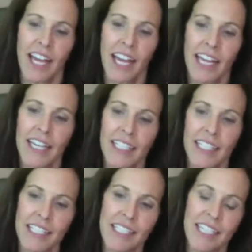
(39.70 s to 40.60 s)

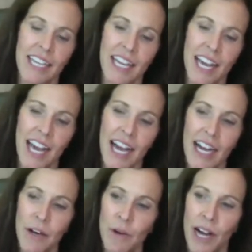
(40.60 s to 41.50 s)
And
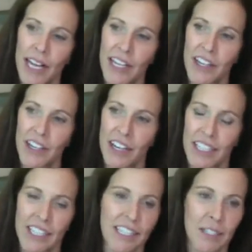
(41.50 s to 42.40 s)
how I got
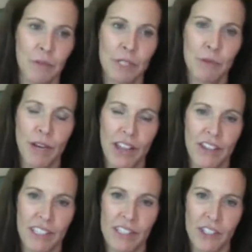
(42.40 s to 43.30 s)
here was
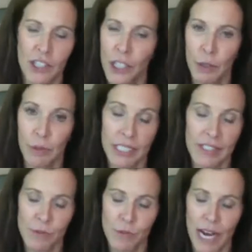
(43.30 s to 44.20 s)
rather a
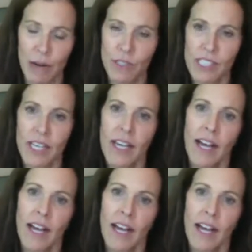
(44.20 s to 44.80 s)
circuitous route.